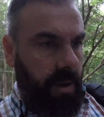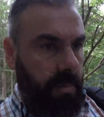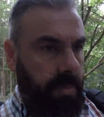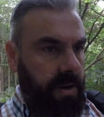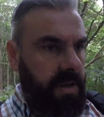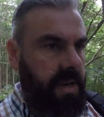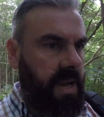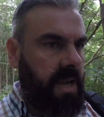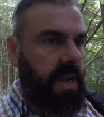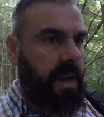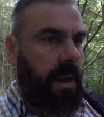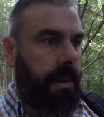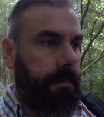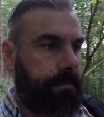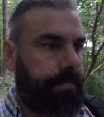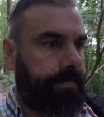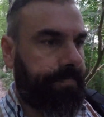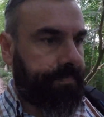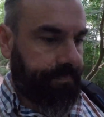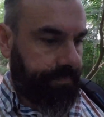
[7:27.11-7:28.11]
digging it.
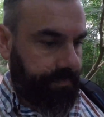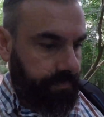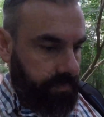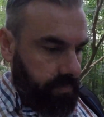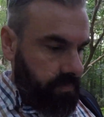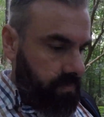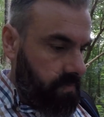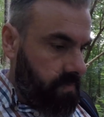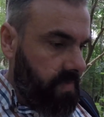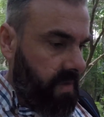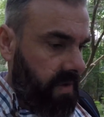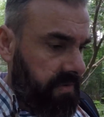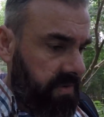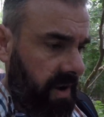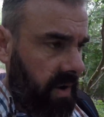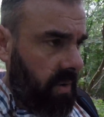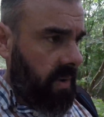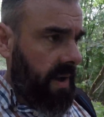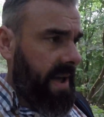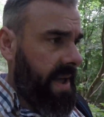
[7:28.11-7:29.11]

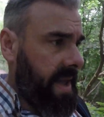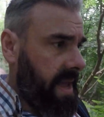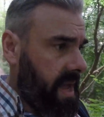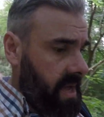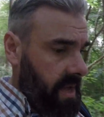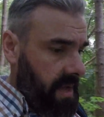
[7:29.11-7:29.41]
So hey,